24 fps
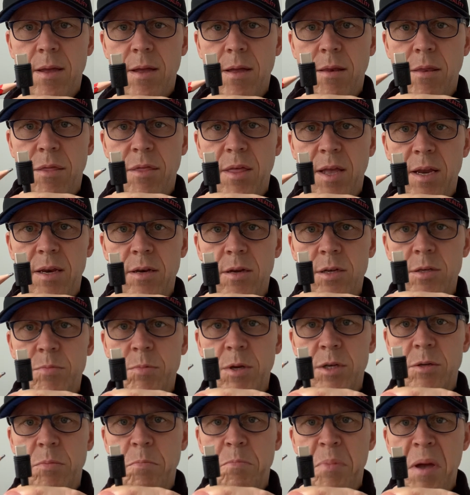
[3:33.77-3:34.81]
and thickness,
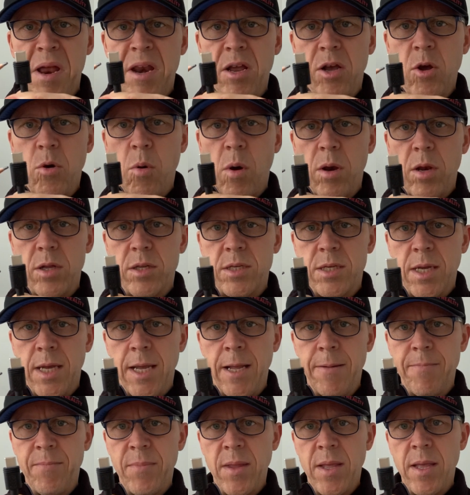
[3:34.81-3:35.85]
but it's better
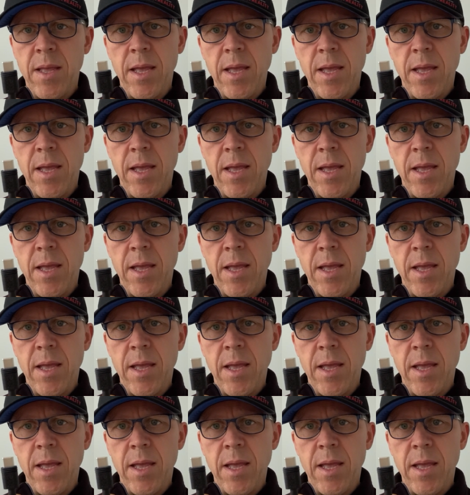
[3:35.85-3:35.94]
quality,